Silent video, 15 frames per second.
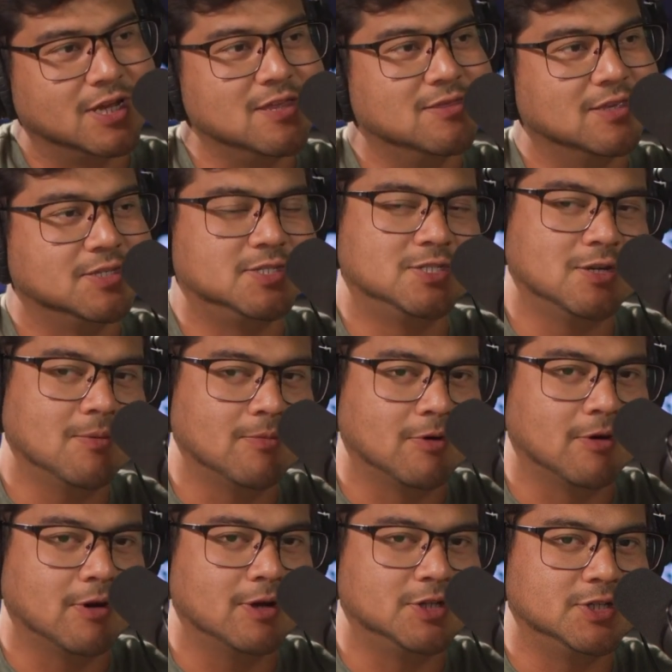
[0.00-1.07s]
In the
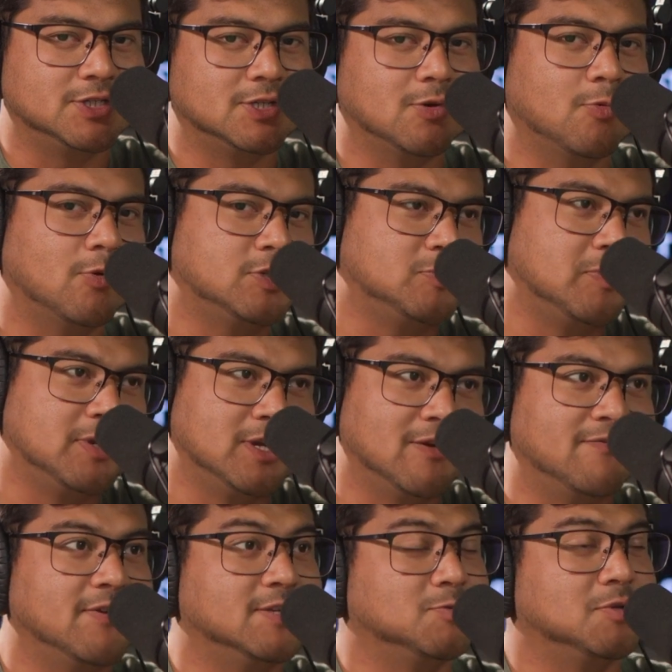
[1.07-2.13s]
summer, just speaking
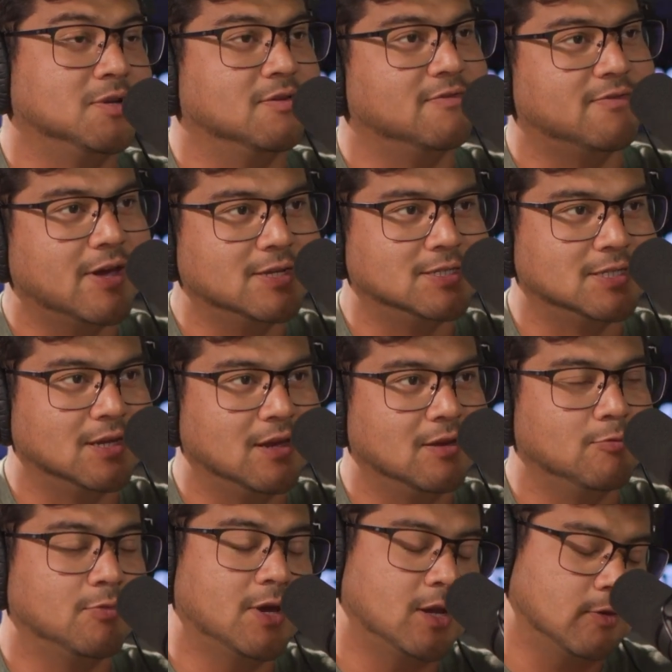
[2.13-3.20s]
of things we need to invest
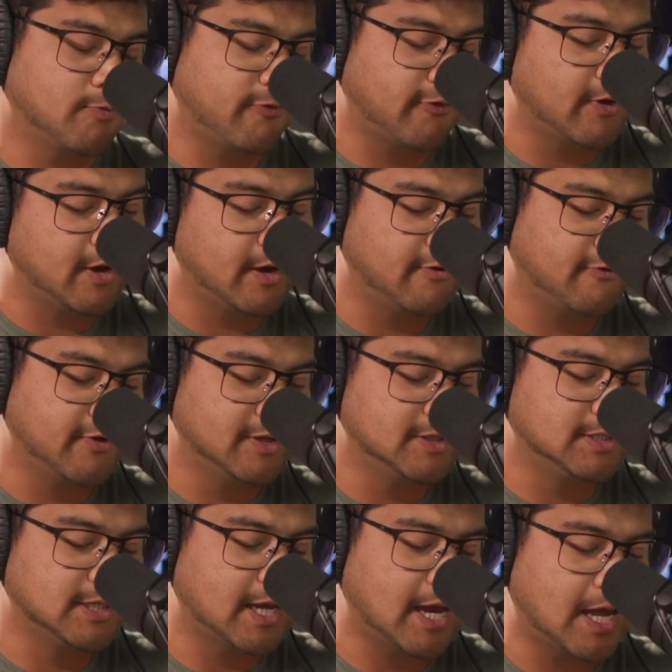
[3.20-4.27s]
in, we had a friend
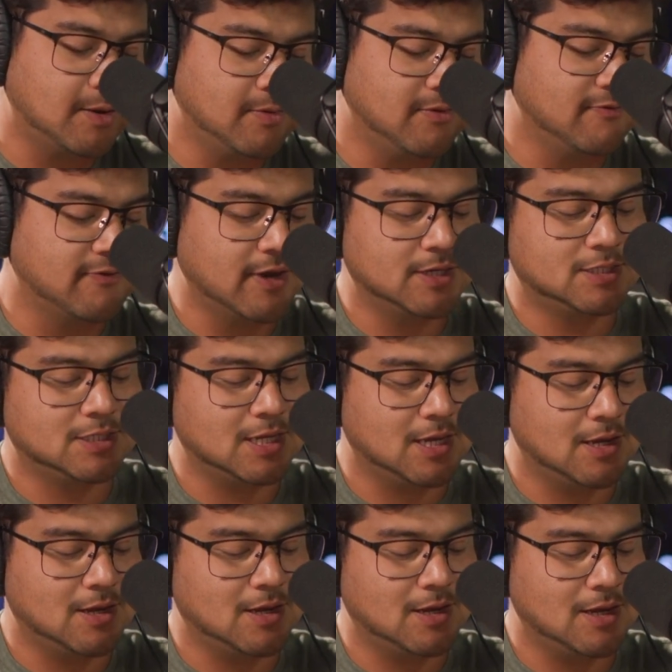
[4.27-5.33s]
say, how do we invest
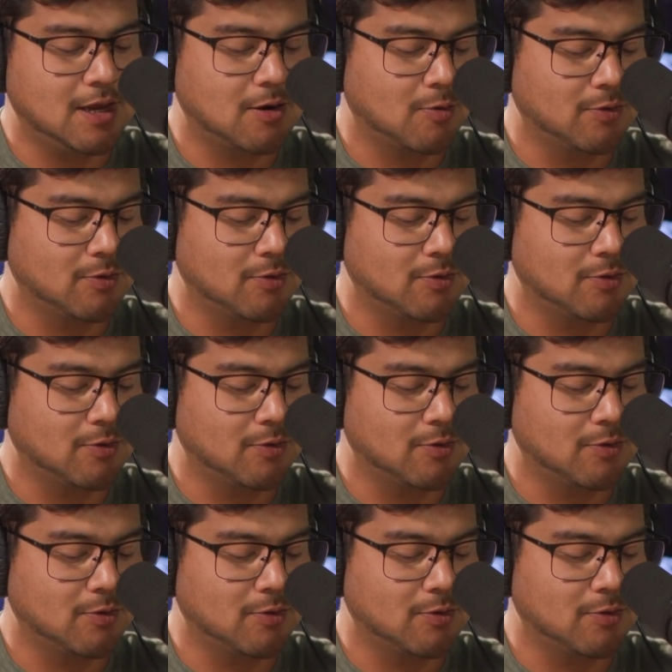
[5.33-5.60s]
in our